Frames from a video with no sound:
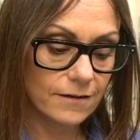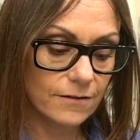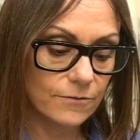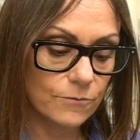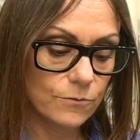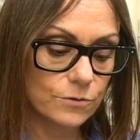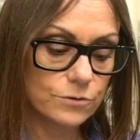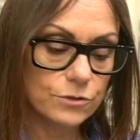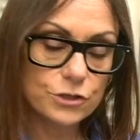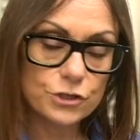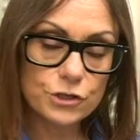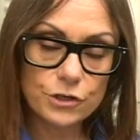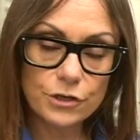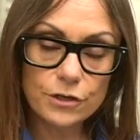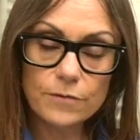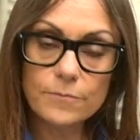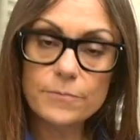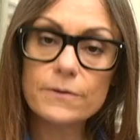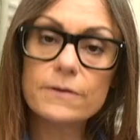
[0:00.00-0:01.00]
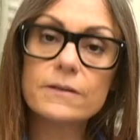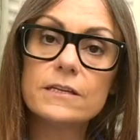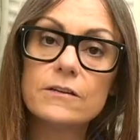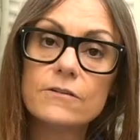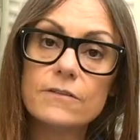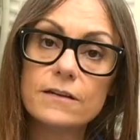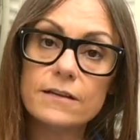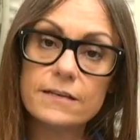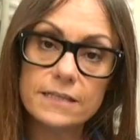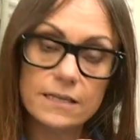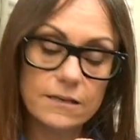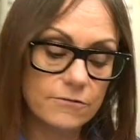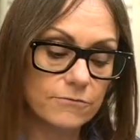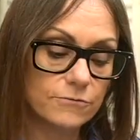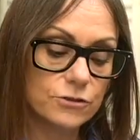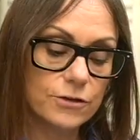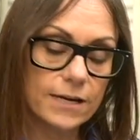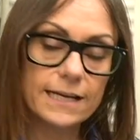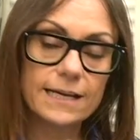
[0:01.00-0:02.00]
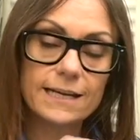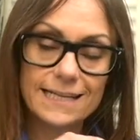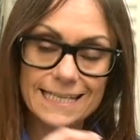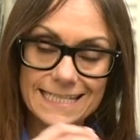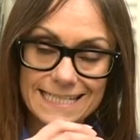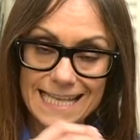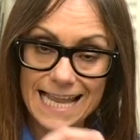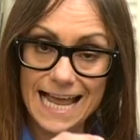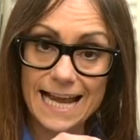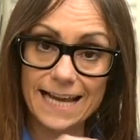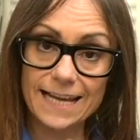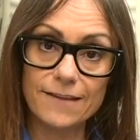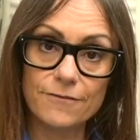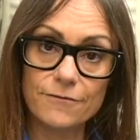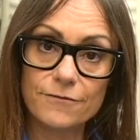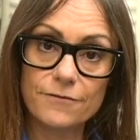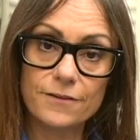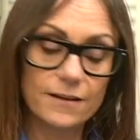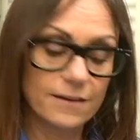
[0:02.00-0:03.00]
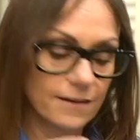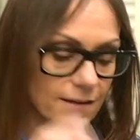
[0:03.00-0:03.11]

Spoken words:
1 chirp, your tracker is live.